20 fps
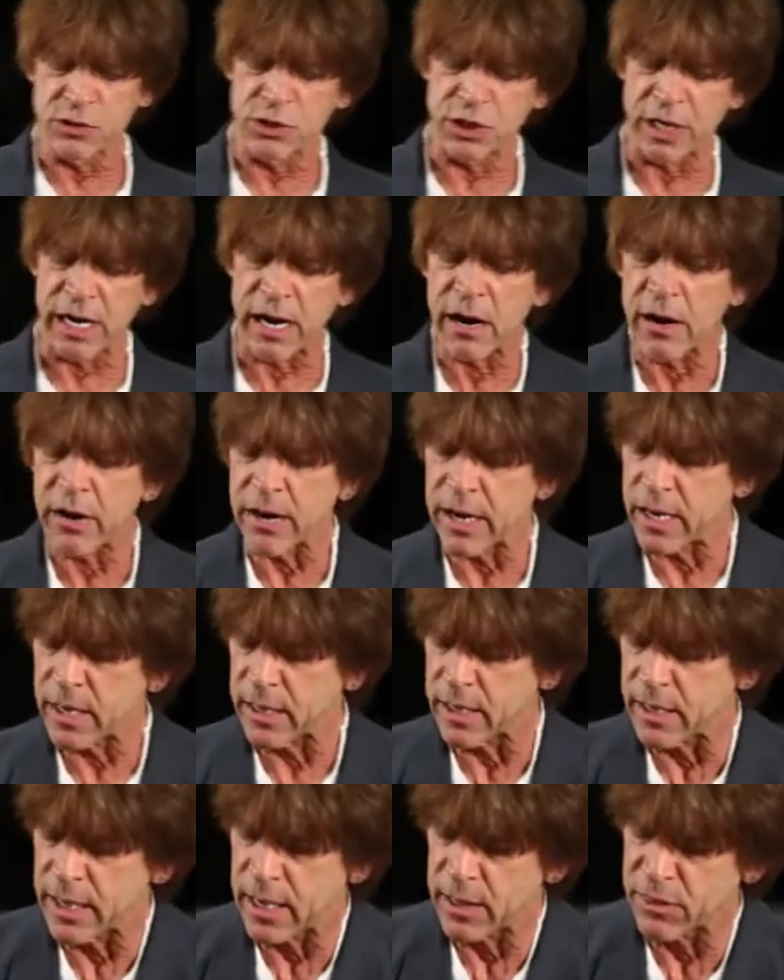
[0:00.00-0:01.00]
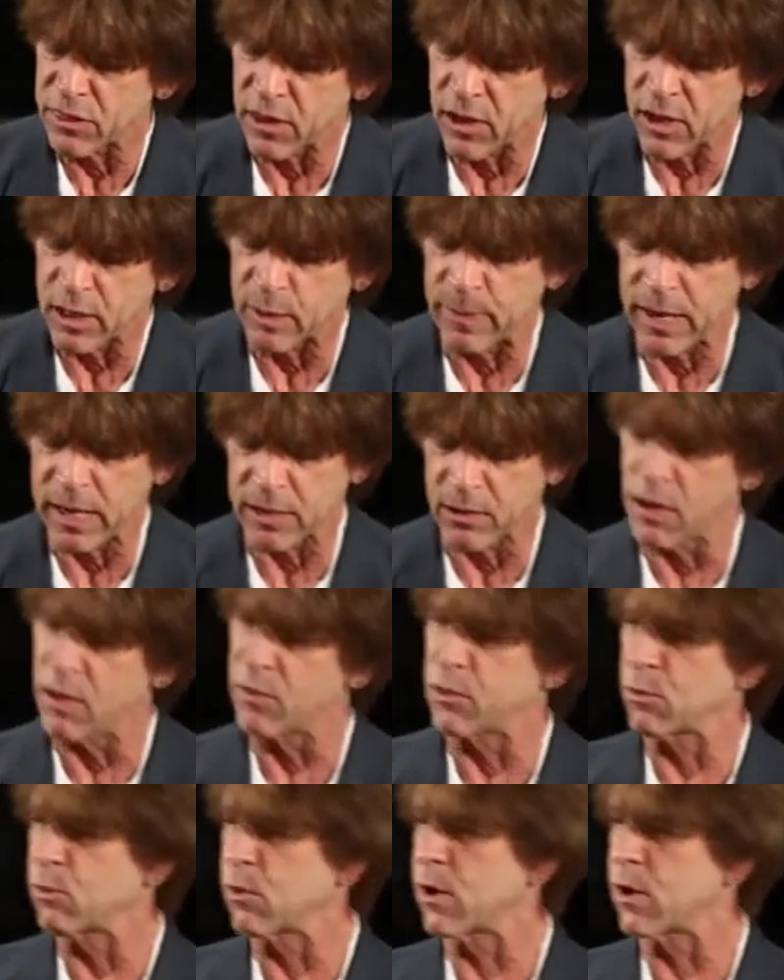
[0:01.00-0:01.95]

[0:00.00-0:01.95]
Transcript: Jerry, had thought about all the